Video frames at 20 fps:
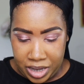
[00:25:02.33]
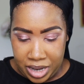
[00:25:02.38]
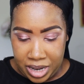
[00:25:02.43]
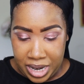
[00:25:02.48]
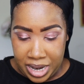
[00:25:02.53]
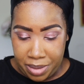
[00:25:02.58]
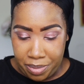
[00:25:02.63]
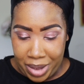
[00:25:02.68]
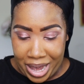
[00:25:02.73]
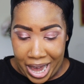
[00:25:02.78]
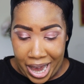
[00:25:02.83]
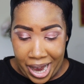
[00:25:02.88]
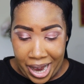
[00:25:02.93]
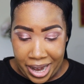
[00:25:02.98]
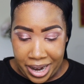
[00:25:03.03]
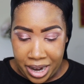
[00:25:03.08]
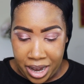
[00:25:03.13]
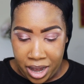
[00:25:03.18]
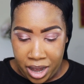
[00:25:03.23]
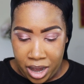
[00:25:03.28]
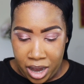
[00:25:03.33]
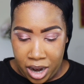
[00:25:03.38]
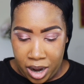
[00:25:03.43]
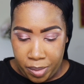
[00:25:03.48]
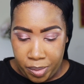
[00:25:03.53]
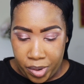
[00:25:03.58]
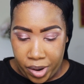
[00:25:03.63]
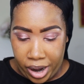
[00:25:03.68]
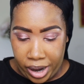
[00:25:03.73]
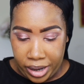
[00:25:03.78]
any bad
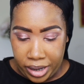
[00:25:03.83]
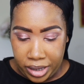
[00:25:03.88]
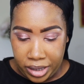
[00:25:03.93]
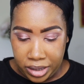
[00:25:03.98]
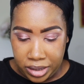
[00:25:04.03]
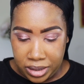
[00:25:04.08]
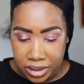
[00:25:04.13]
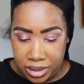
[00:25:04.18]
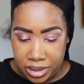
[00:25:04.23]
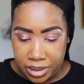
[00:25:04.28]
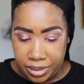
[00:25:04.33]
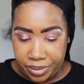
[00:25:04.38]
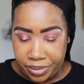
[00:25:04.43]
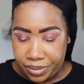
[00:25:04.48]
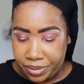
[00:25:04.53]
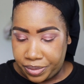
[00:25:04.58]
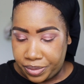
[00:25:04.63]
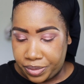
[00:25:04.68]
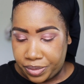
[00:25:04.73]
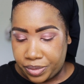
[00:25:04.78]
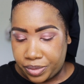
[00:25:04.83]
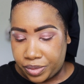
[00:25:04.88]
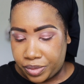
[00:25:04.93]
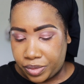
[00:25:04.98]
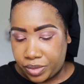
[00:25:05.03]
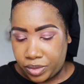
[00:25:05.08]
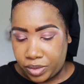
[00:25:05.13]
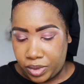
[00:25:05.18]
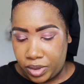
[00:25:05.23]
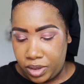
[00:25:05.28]
products.
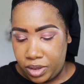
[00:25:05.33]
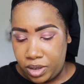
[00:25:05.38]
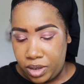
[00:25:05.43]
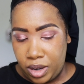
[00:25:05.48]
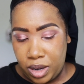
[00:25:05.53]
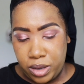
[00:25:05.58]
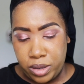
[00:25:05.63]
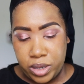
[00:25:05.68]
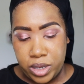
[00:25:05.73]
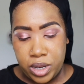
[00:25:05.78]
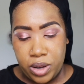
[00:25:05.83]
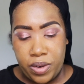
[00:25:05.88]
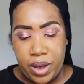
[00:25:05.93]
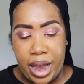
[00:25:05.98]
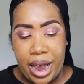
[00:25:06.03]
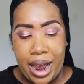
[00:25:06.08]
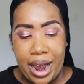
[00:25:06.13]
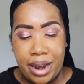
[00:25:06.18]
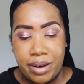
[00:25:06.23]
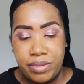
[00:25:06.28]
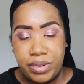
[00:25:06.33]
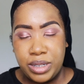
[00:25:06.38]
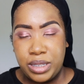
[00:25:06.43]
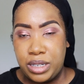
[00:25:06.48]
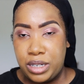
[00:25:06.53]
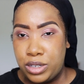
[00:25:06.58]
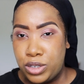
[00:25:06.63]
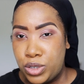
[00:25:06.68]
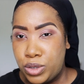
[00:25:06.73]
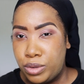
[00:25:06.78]
So I
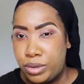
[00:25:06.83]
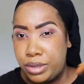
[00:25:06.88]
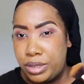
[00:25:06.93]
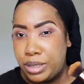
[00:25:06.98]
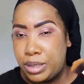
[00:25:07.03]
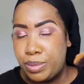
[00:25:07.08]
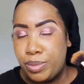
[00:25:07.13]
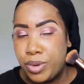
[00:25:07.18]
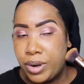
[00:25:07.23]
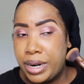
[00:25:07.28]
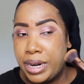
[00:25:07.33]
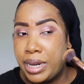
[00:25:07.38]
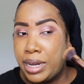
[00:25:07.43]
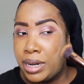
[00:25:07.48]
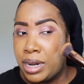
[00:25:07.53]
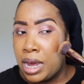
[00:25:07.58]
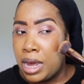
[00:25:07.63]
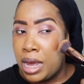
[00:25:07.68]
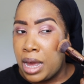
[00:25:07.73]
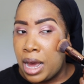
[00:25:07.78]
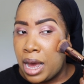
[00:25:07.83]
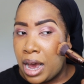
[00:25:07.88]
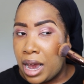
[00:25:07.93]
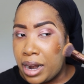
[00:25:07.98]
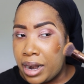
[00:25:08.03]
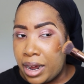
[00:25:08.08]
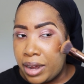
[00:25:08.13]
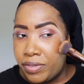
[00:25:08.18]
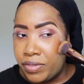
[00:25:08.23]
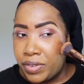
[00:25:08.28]
really enjoy this brand.
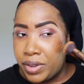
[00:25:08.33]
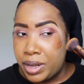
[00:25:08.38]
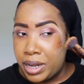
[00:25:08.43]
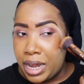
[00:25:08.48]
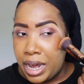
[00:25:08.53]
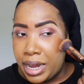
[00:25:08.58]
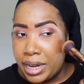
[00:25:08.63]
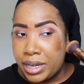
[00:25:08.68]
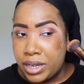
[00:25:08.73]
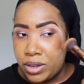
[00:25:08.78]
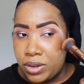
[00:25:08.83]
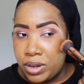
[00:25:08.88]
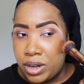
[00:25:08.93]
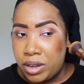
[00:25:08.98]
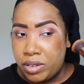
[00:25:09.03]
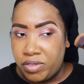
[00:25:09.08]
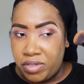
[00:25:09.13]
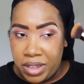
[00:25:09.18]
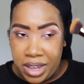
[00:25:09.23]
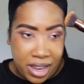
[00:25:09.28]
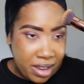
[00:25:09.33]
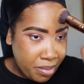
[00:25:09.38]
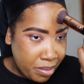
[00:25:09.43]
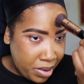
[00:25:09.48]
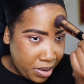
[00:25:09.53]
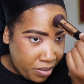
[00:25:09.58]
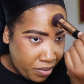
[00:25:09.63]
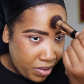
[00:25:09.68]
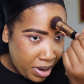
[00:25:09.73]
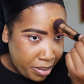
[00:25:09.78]
And I feel like, you know, they've
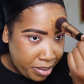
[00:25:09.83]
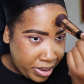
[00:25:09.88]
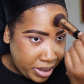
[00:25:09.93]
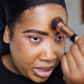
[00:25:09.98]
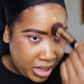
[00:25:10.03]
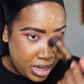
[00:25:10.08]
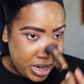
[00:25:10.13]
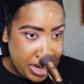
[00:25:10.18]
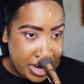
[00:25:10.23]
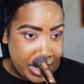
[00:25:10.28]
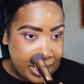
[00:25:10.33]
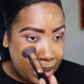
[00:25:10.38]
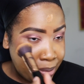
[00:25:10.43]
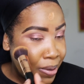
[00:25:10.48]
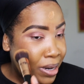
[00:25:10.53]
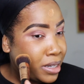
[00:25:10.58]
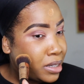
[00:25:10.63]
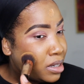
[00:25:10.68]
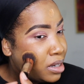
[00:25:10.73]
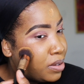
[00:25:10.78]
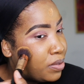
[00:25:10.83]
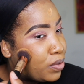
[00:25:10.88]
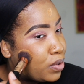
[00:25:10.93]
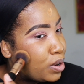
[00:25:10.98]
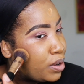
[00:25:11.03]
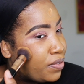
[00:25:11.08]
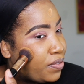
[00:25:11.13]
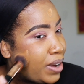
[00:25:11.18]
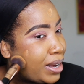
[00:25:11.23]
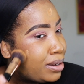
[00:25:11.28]
been representing, especially
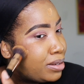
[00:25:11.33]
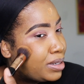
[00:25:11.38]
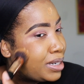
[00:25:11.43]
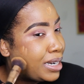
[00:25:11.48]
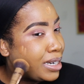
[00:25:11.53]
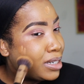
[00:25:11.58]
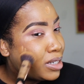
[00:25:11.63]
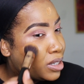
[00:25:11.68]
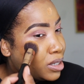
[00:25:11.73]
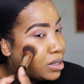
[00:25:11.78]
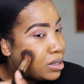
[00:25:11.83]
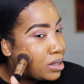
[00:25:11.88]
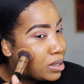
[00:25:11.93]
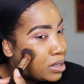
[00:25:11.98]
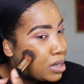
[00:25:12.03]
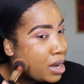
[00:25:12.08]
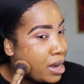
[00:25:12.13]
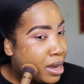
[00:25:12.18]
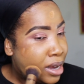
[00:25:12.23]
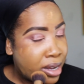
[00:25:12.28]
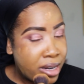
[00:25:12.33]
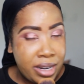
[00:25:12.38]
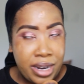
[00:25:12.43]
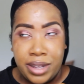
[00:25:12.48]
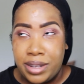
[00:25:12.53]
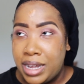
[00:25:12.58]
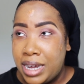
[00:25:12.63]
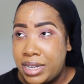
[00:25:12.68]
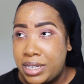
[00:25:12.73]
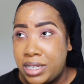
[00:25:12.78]
for foundations.
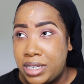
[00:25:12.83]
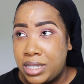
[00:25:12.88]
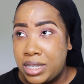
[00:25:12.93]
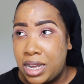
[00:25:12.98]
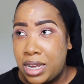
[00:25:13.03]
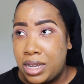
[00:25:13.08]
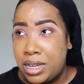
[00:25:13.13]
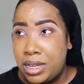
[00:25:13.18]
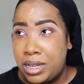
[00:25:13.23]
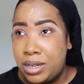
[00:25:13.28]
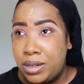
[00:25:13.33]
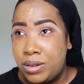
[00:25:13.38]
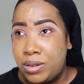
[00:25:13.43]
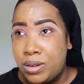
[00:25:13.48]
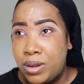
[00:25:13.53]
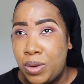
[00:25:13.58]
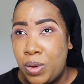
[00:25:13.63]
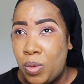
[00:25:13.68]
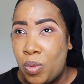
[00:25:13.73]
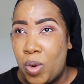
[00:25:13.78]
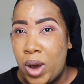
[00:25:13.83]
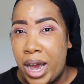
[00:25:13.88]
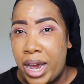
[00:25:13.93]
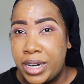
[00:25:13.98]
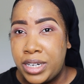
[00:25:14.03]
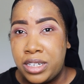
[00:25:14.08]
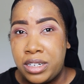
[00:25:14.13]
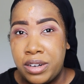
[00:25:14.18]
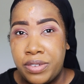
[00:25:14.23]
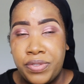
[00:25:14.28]
Now that Sun
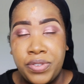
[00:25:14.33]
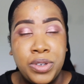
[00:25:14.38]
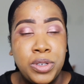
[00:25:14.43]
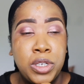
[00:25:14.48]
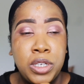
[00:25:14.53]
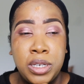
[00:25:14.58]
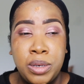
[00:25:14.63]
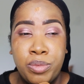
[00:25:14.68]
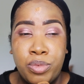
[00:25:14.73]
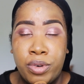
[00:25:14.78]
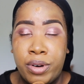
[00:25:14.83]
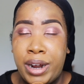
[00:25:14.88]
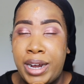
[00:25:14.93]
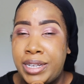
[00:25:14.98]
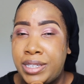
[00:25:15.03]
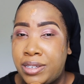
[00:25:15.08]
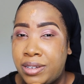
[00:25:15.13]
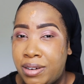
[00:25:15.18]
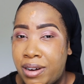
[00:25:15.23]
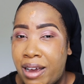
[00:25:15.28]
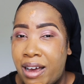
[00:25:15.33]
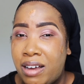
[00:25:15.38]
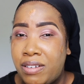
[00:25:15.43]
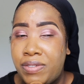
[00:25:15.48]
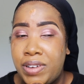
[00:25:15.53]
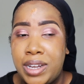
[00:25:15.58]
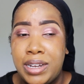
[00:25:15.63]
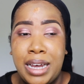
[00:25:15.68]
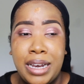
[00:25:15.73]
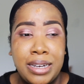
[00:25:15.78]
Wash Diffusing Bronzer, I
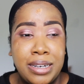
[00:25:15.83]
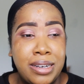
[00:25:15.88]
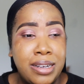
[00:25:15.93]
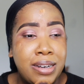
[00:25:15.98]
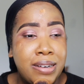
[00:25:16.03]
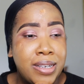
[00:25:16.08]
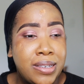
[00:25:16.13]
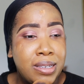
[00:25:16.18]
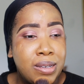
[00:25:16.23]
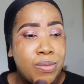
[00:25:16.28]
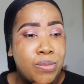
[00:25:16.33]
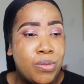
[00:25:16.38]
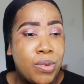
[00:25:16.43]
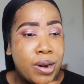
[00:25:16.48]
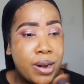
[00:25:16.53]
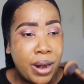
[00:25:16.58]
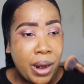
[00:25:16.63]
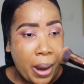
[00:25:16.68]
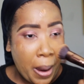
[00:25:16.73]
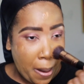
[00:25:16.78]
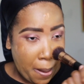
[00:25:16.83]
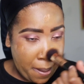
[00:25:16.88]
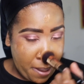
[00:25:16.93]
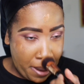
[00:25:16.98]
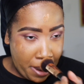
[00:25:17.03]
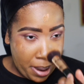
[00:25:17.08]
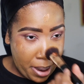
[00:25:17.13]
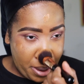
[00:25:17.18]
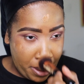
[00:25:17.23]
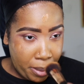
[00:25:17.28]
felt like needed some work.
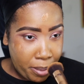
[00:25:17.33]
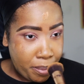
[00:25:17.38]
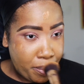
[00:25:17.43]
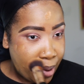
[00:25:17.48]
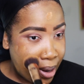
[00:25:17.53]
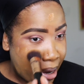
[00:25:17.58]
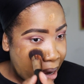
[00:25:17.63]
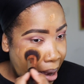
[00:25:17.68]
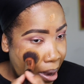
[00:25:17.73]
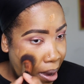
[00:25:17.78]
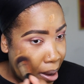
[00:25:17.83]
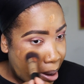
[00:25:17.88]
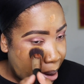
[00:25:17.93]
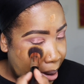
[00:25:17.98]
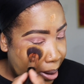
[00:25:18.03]
But